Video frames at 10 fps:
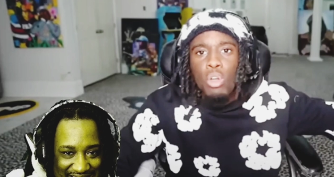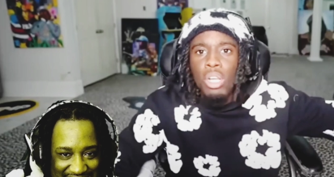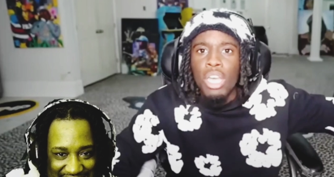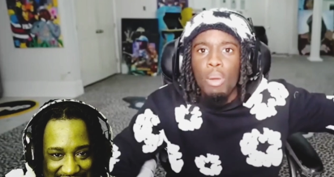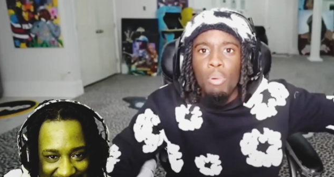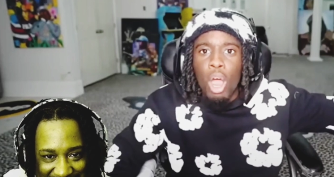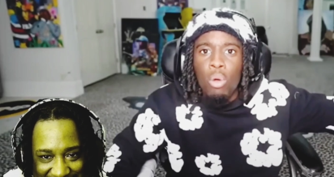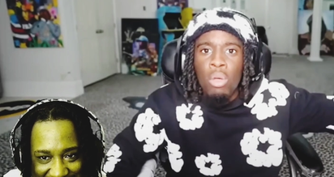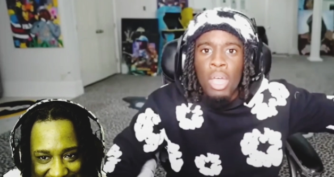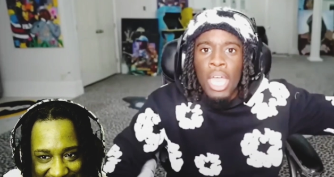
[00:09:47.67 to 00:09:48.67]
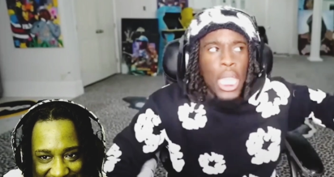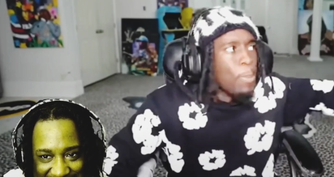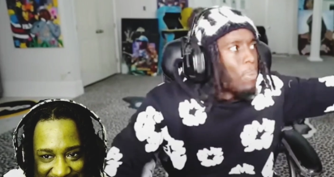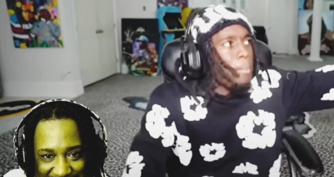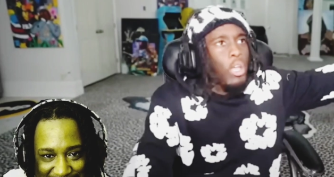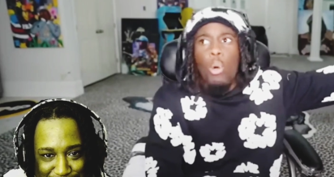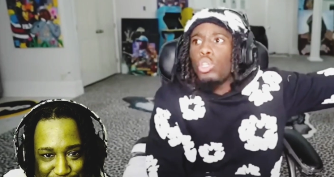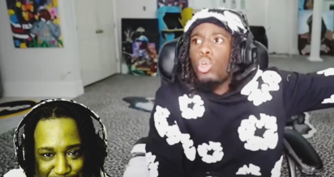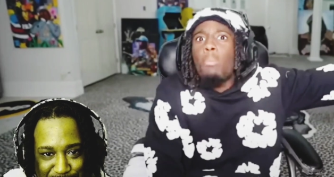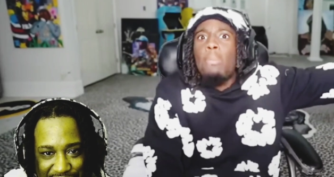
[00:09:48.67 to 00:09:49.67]
Speaker 1: on the nigga, bro. He probably
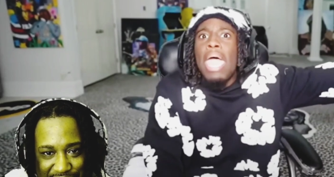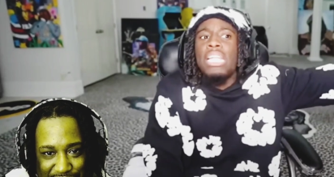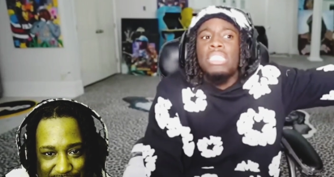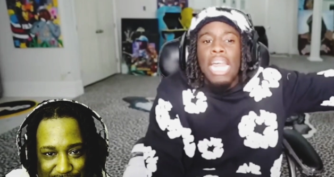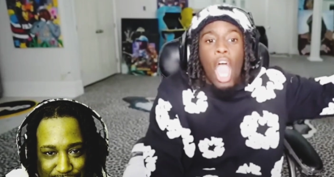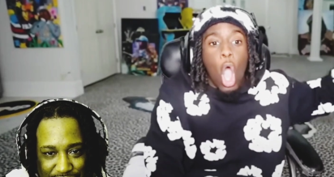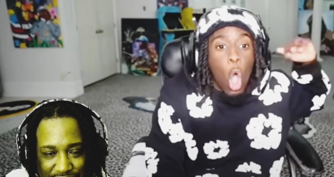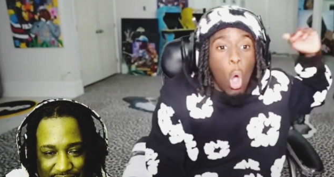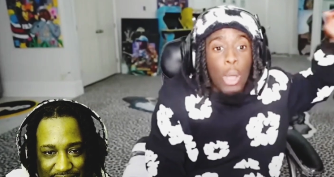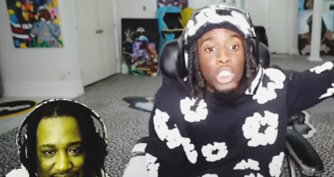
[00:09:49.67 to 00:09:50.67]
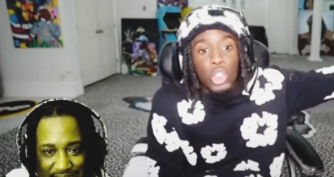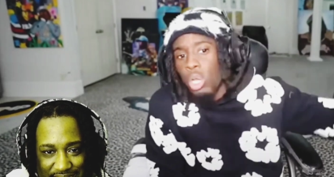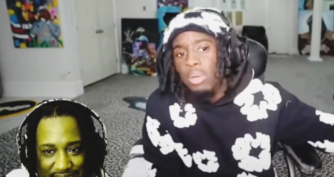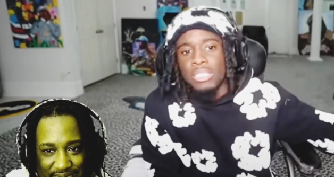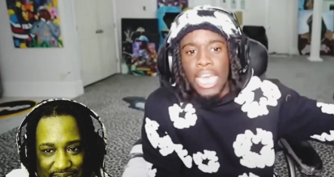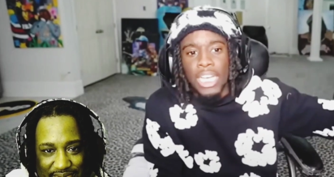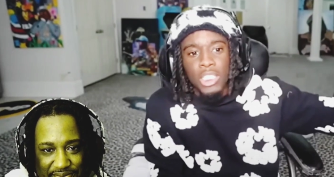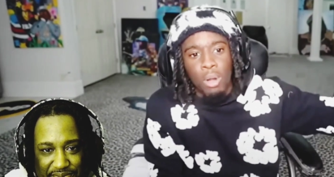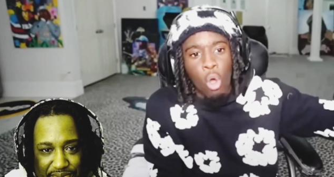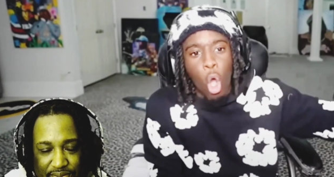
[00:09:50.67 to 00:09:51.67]
going through mad shit. I always shoot him a
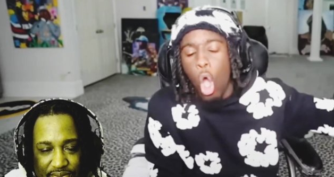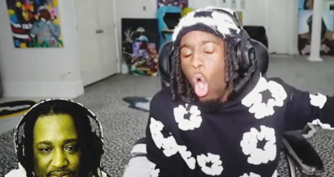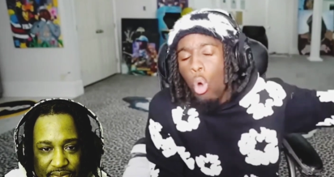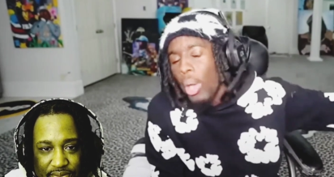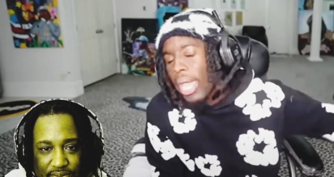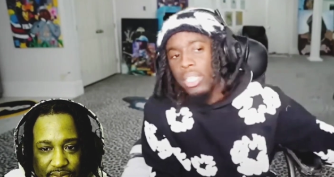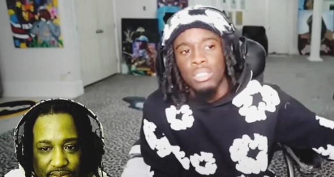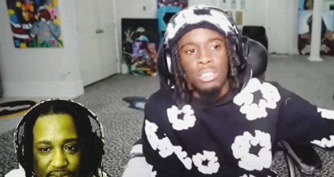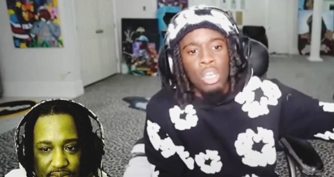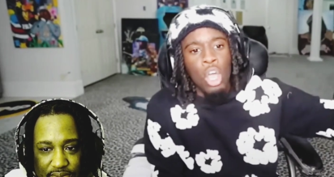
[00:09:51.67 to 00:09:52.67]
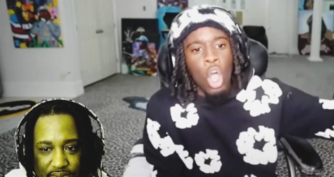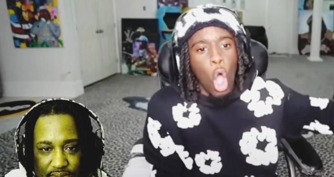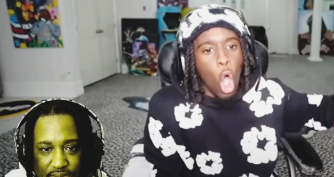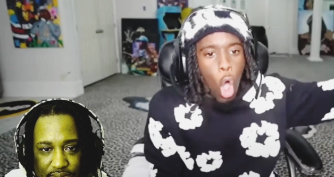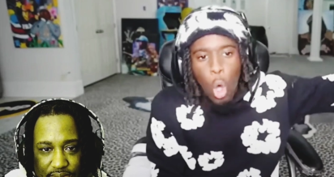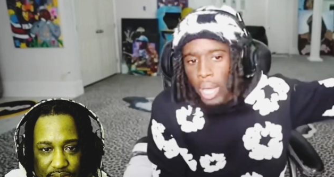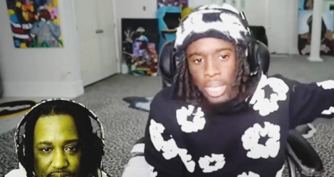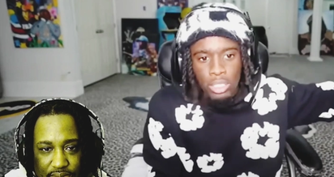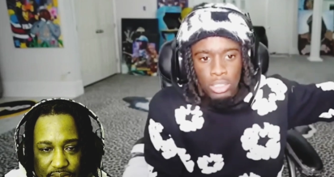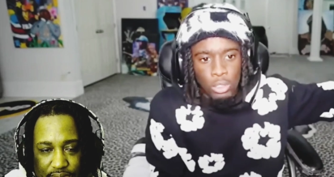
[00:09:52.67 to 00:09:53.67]
text, bro. Always.
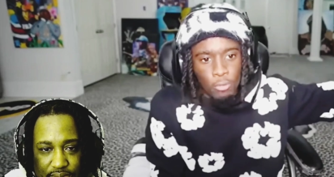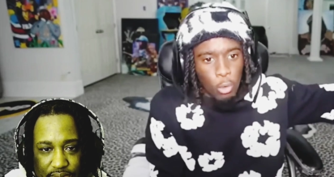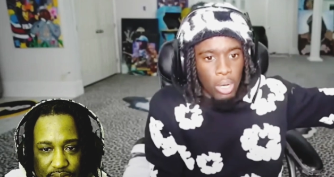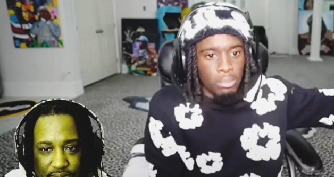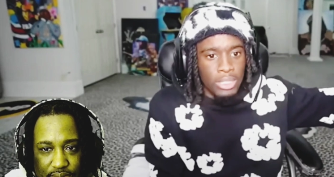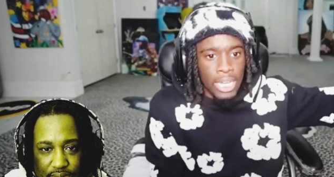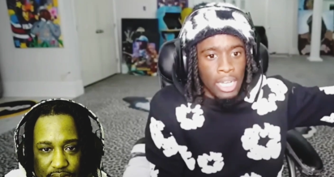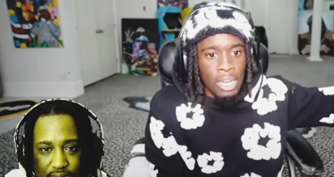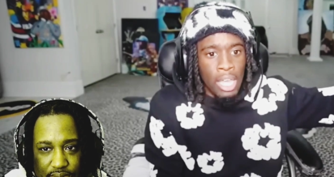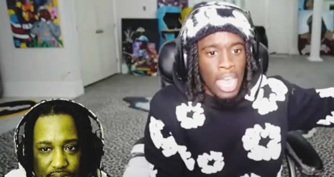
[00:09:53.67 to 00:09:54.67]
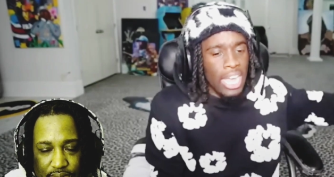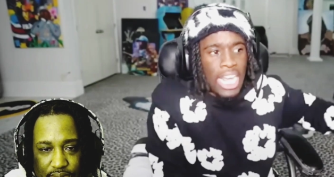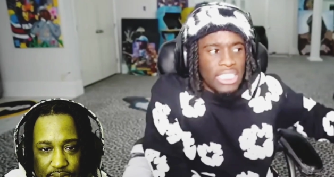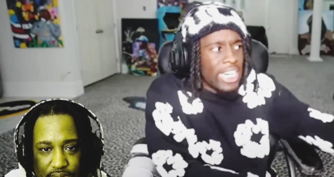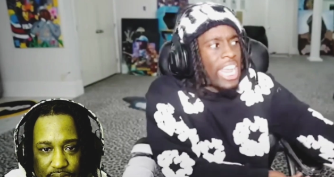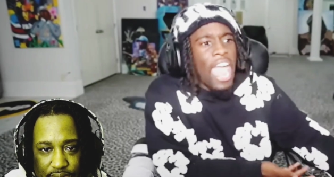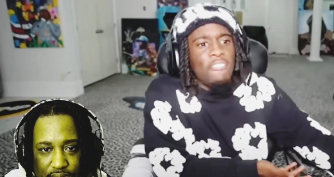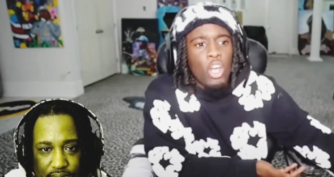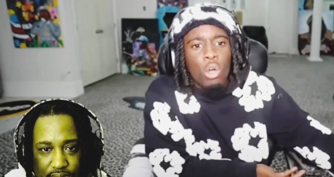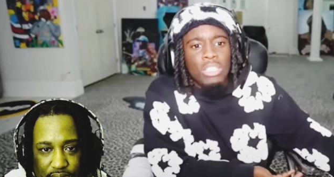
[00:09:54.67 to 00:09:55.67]
Always. You feel what I'm saying? And that shit ain't
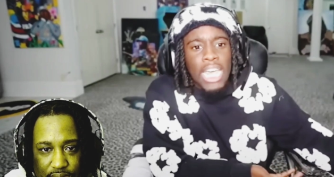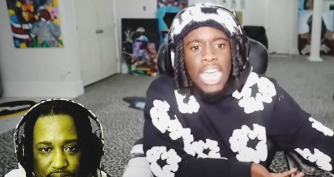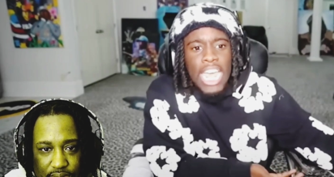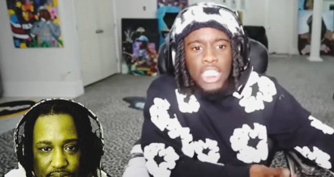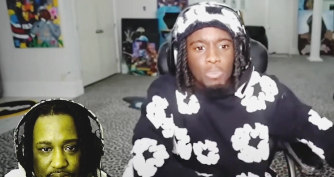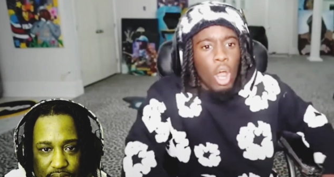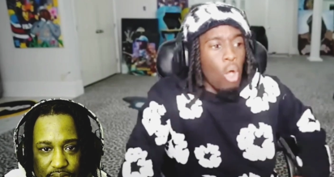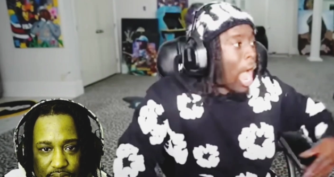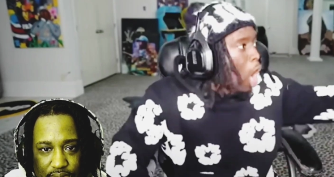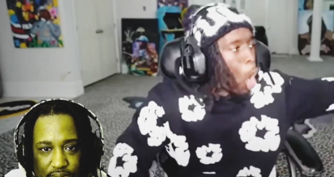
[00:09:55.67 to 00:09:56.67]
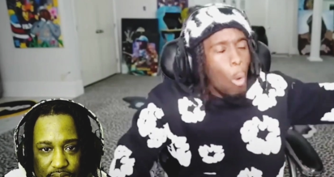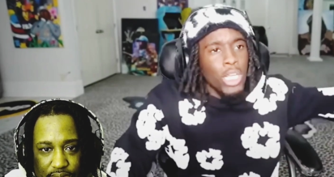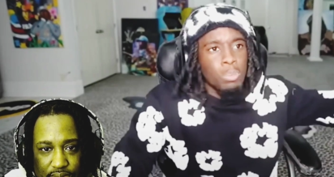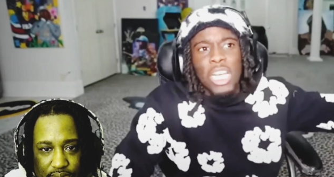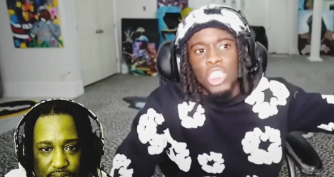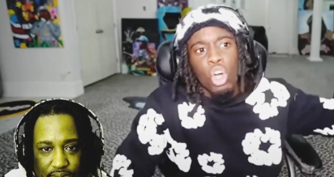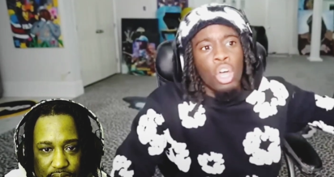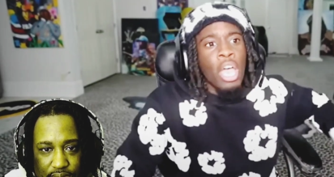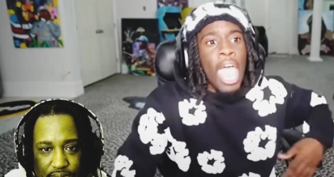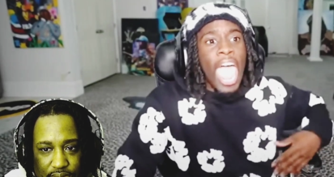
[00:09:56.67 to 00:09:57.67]
ever gonna change, bro. I always make
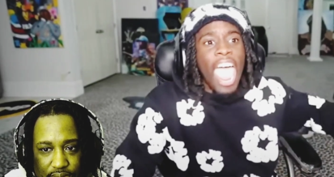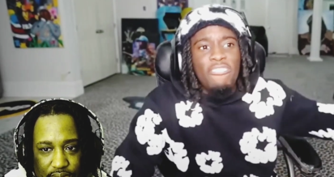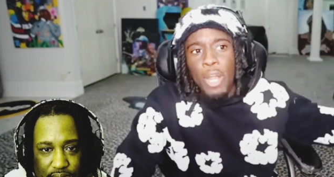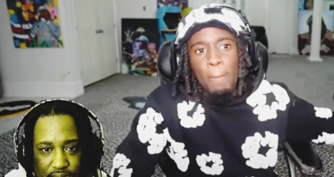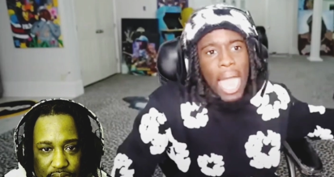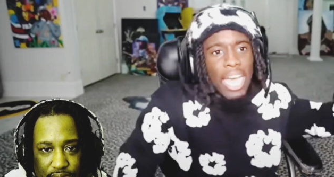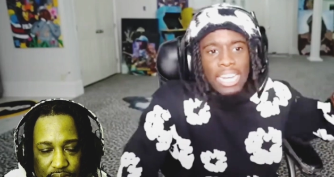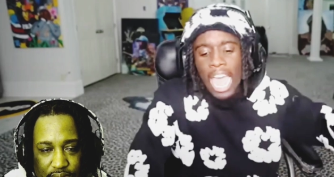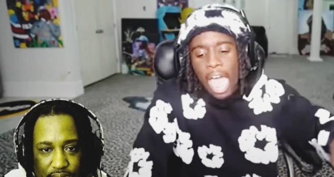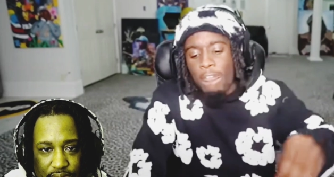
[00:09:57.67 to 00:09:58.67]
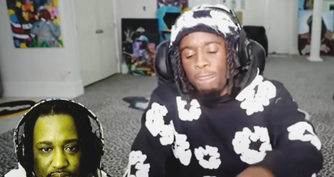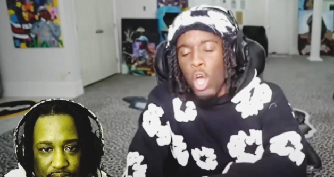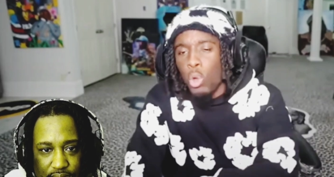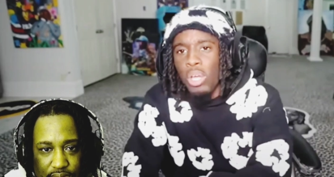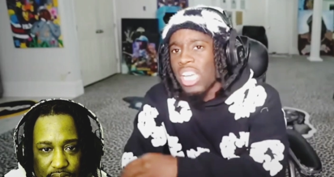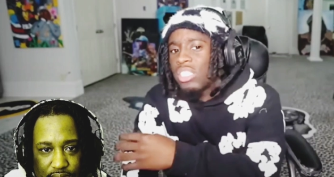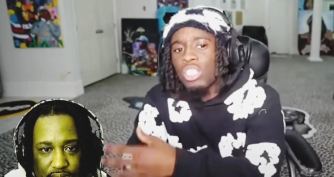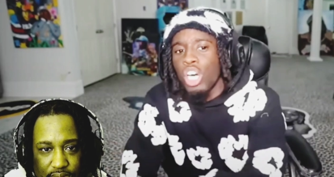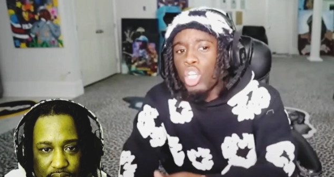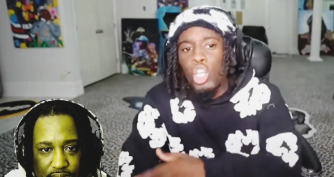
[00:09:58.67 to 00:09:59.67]
sure everybody that I fuck with is
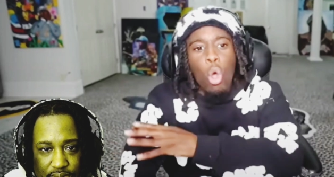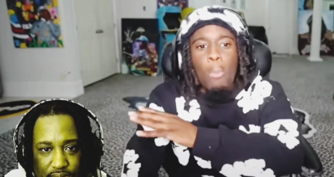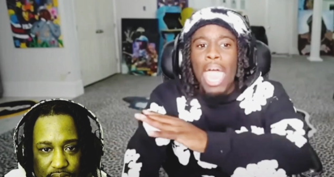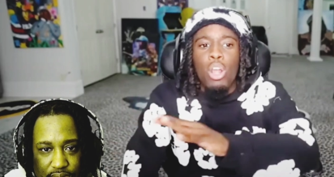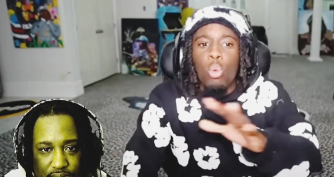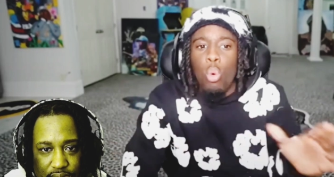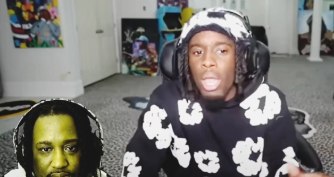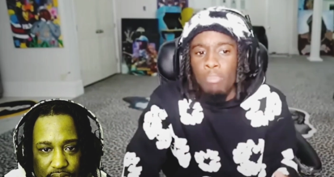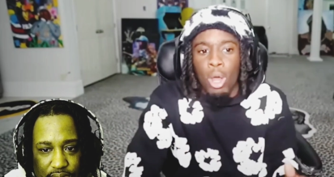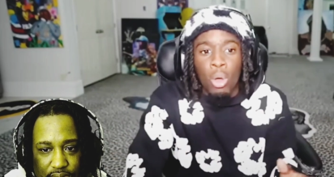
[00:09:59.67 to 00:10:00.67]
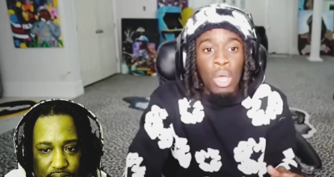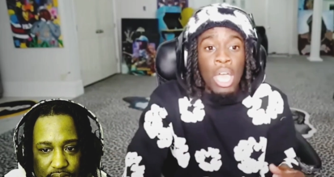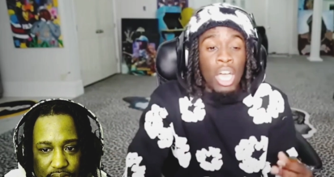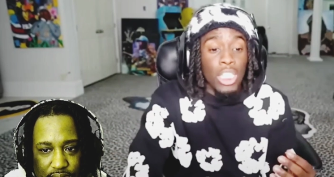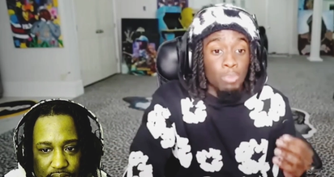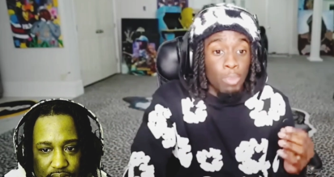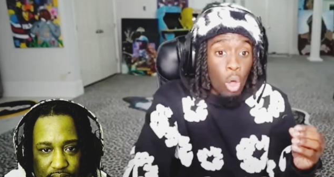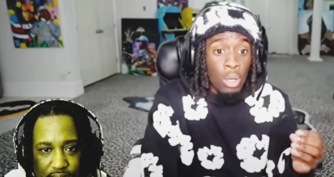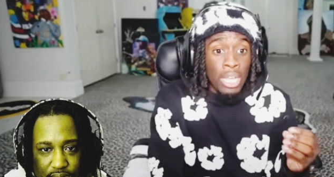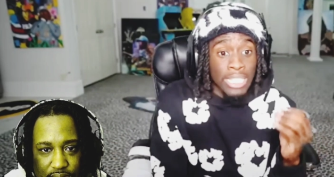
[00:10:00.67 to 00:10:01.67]
good no matter what, bro. Cause
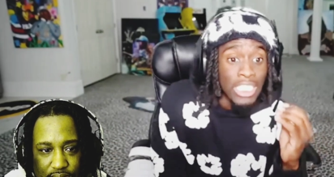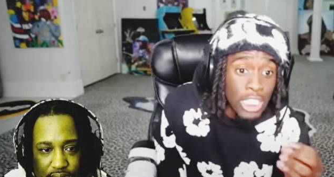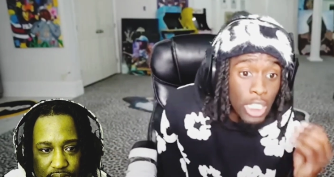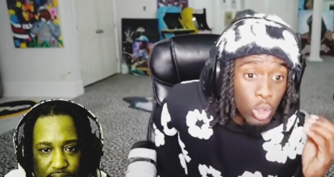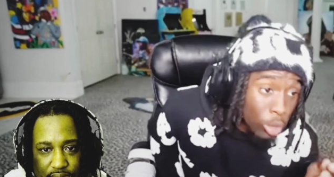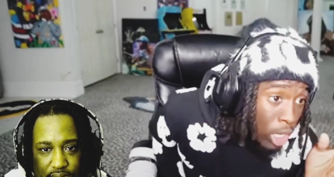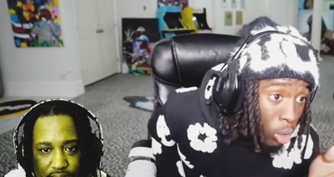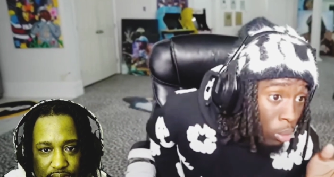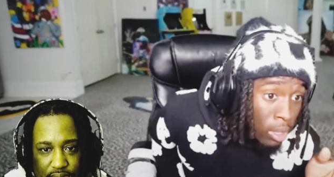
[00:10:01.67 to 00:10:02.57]
bro, that shit is real.